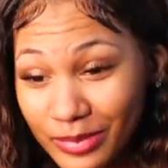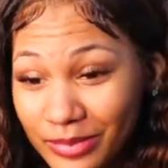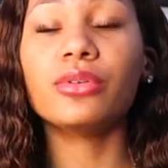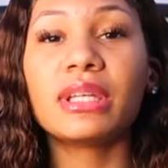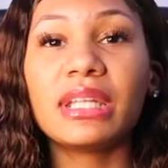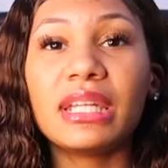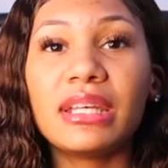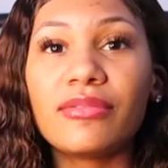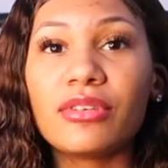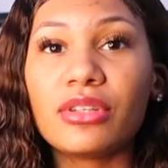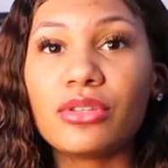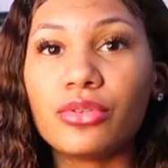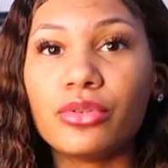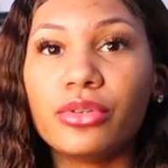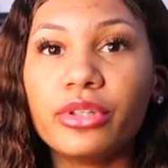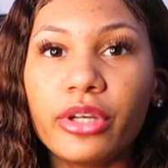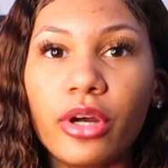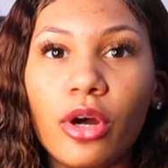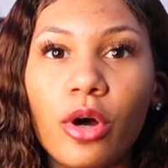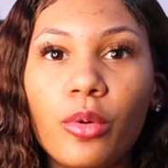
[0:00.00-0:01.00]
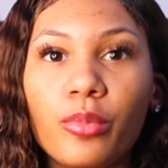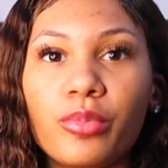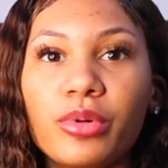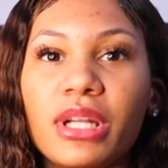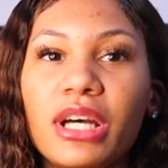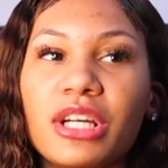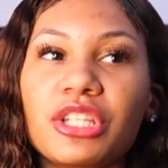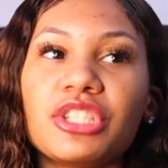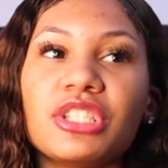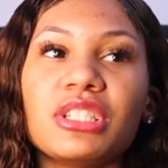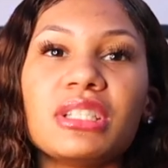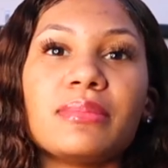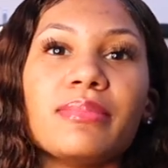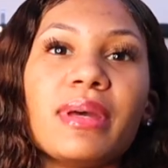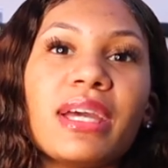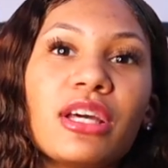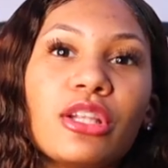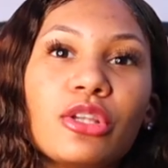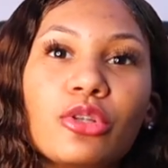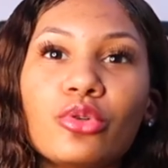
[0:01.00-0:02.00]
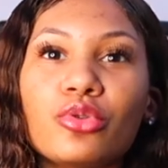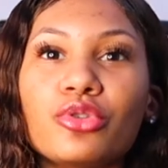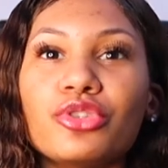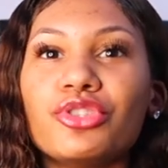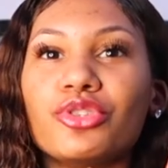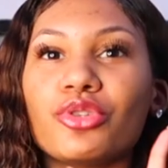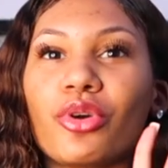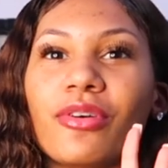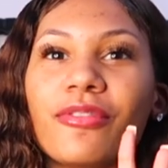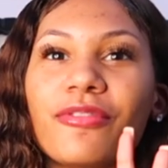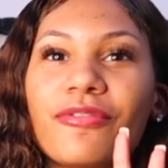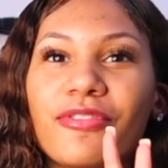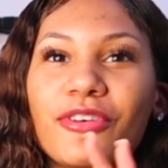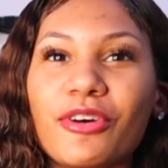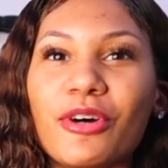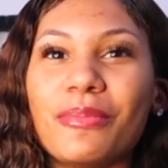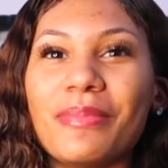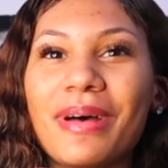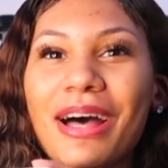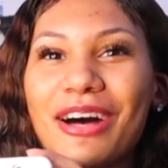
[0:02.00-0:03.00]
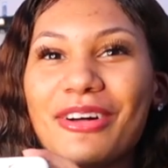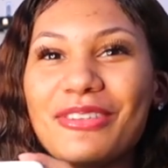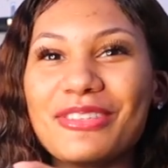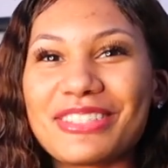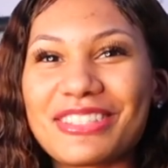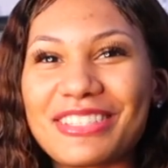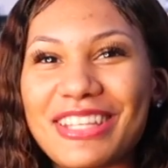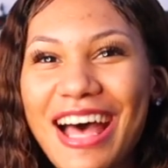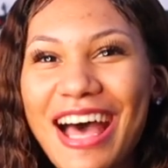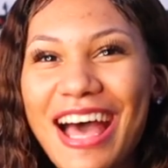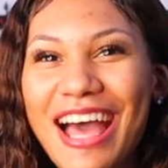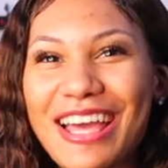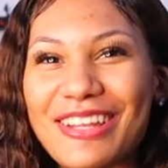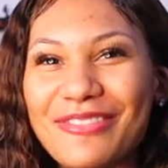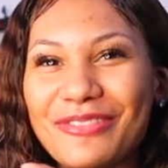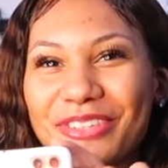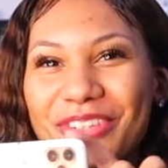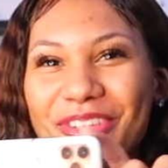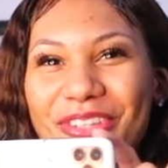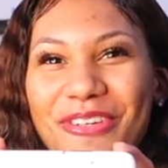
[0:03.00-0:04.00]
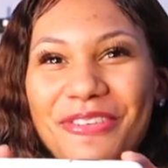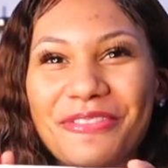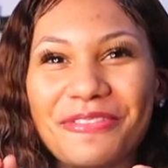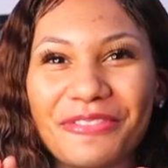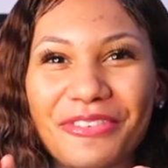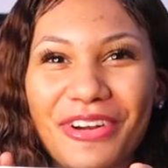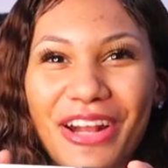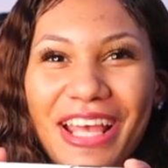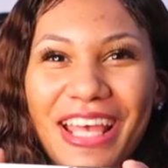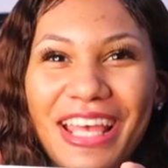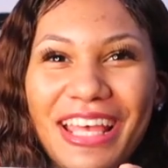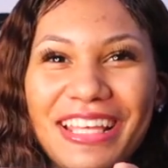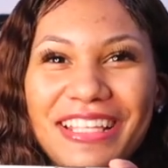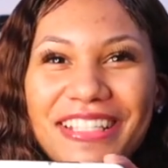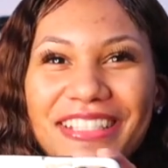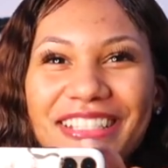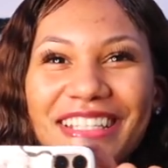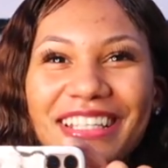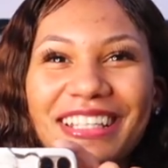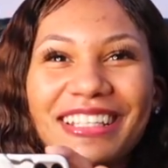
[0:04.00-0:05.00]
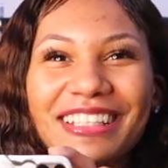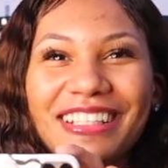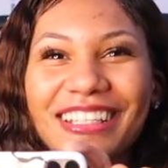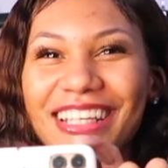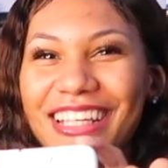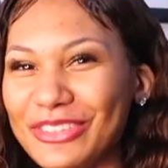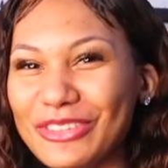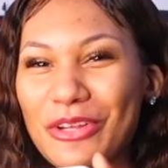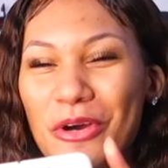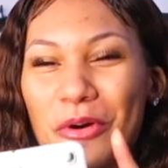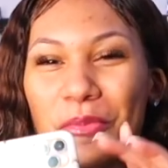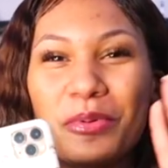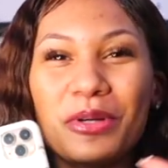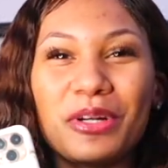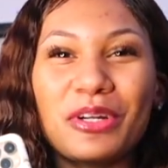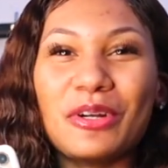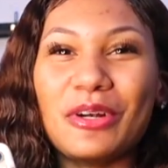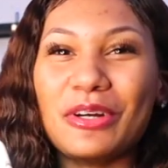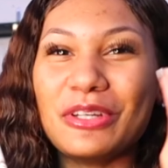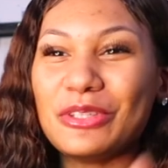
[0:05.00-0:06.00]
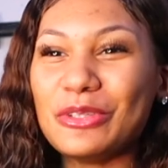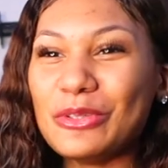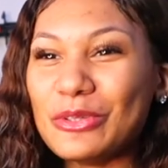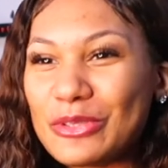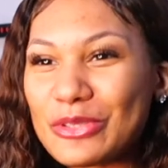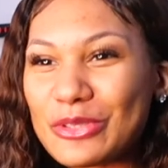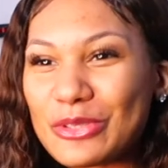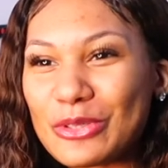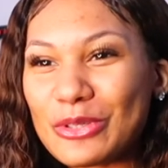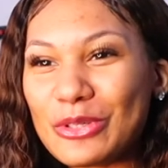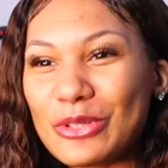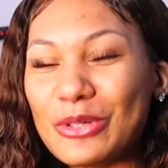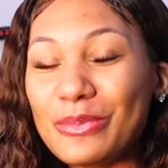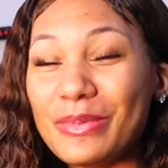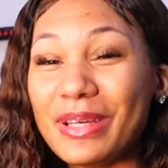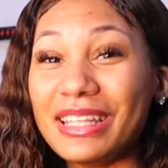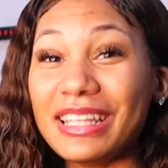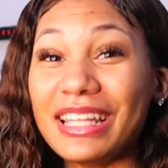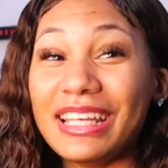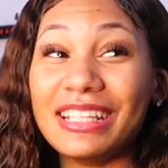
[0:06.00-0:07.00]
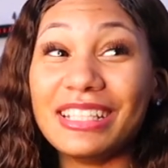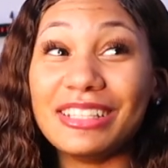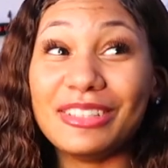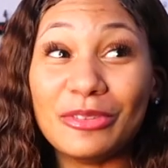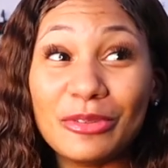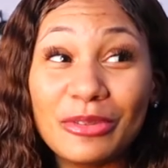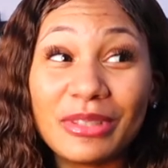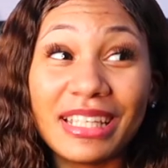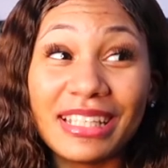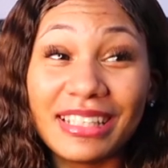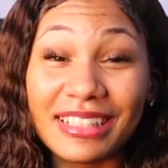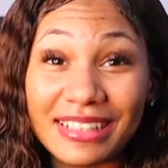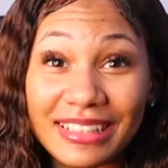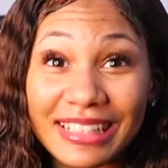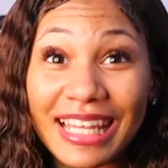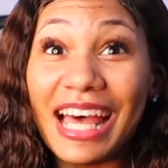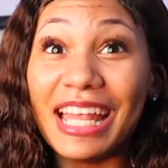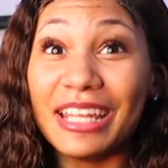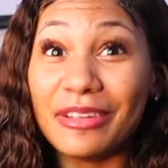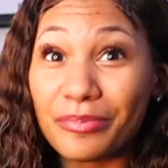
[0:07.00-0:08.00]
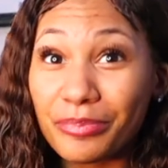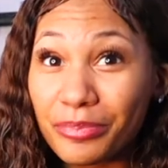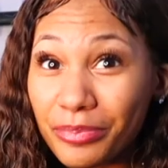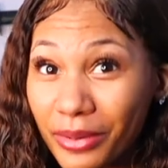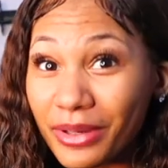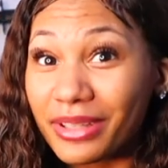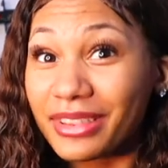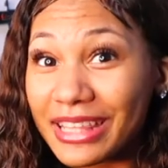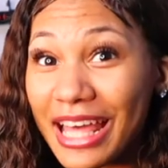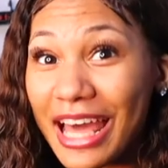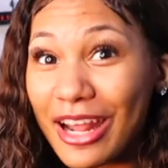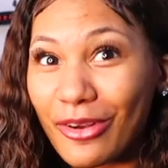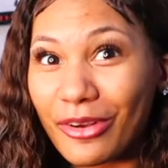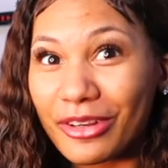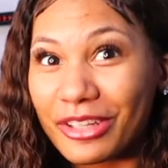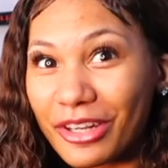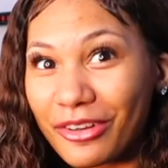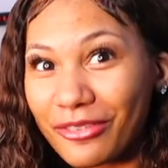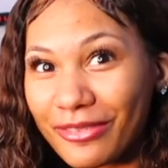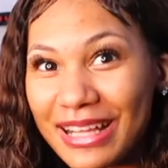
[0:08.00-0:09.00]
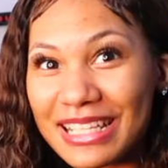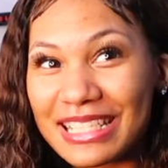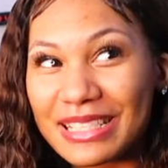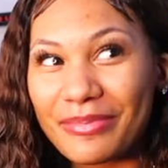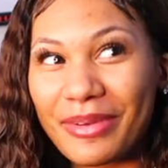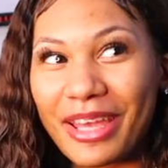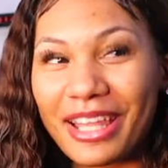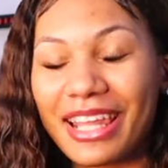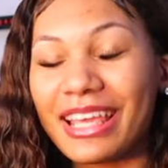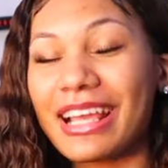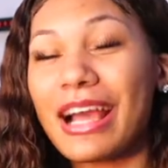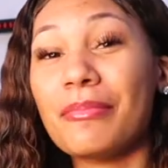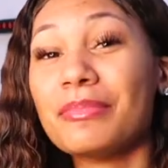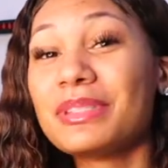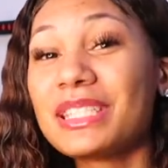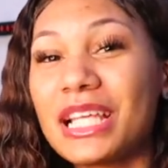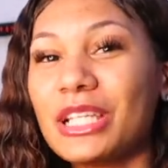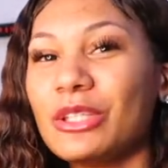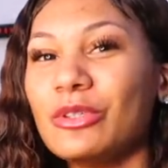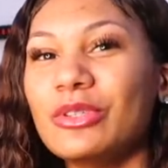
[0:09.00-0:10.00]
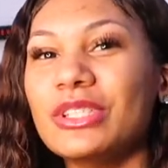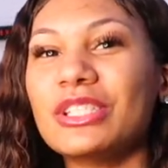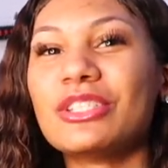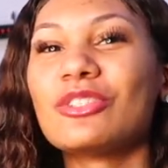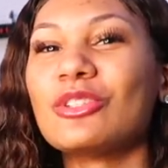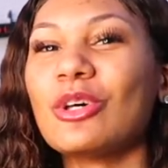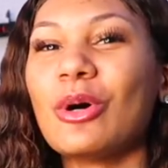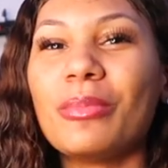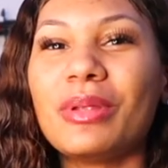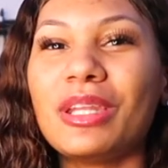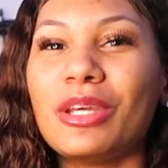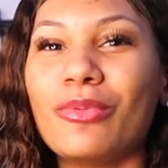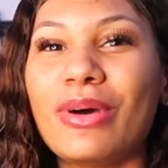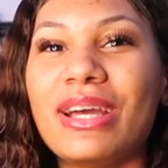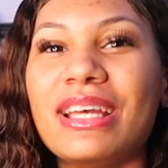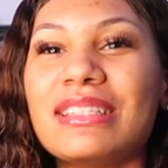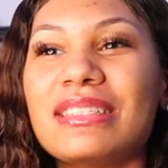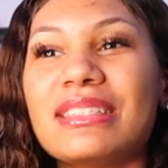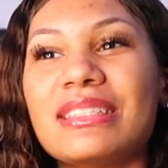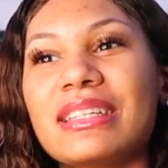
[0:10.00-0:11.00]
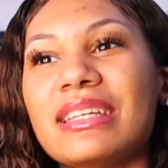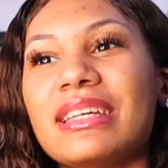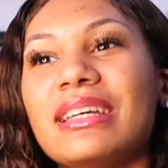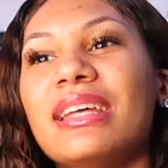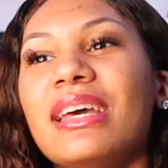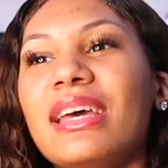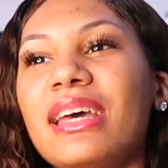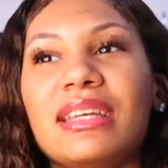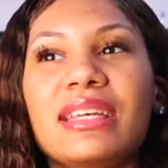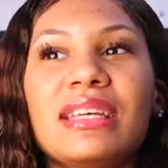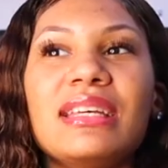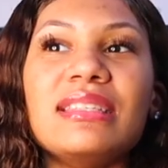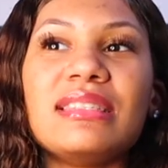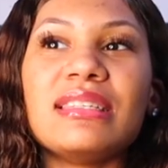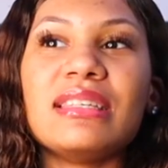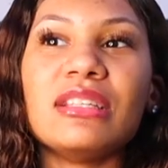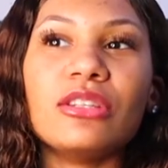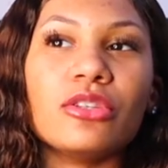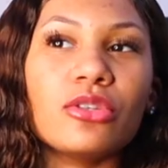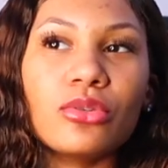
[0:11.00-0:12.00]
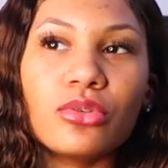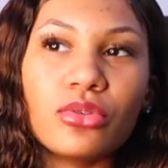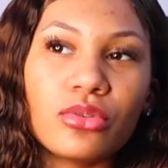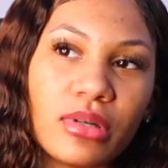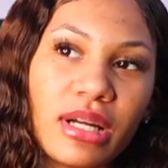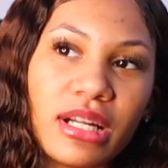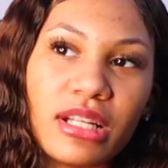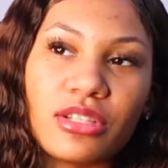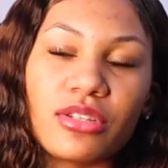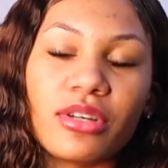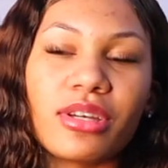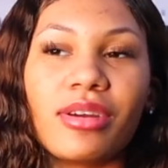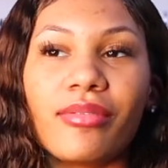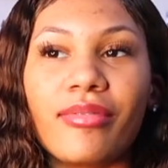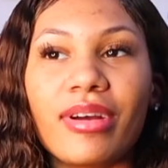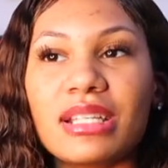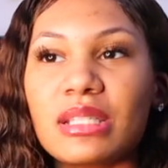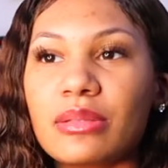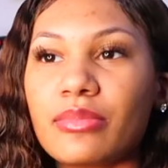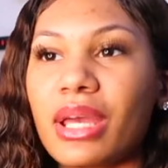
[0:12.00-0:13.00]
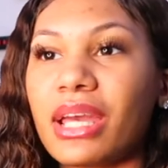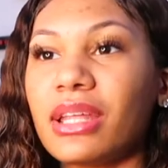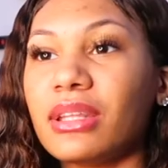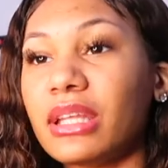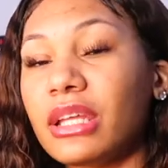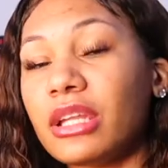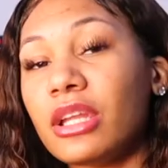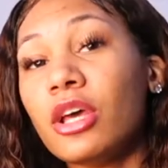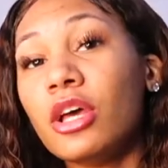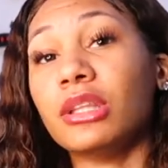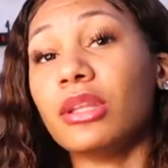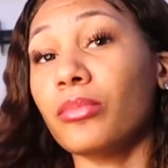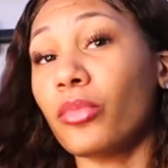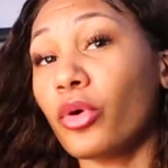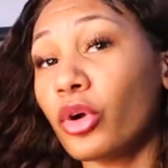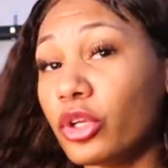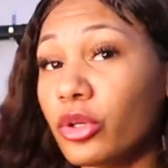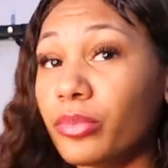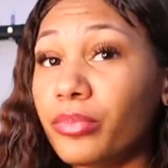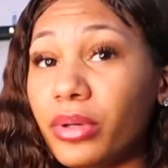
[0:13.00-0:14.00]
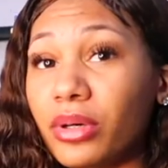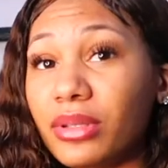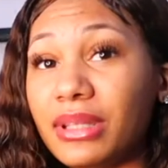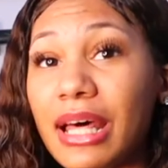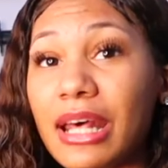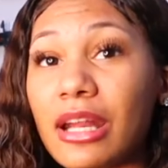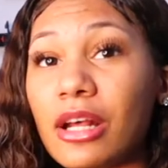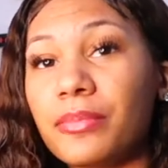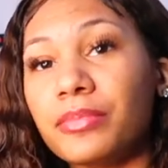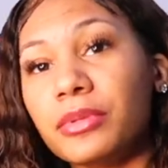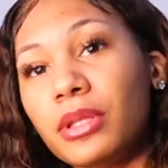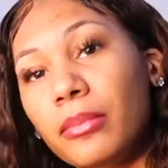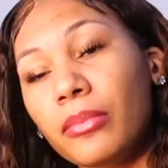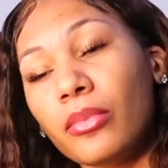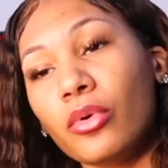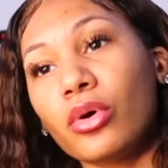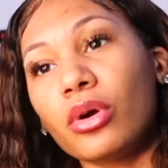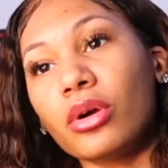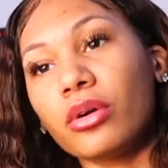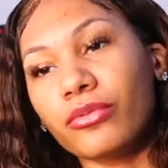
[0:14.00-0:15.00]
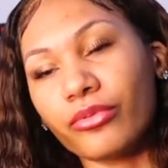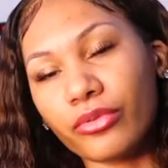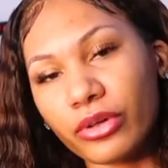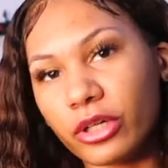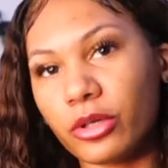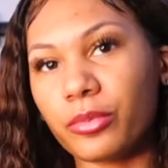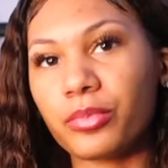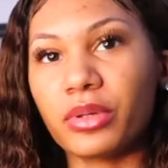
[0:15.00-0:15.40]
You can could even do your own productions make a little short film outside with your friends and you know put it on youtube and then you can dead put that on your resume like i'm telling you there's so many ways to get easy little credits on your resume and then the more you build that up the more real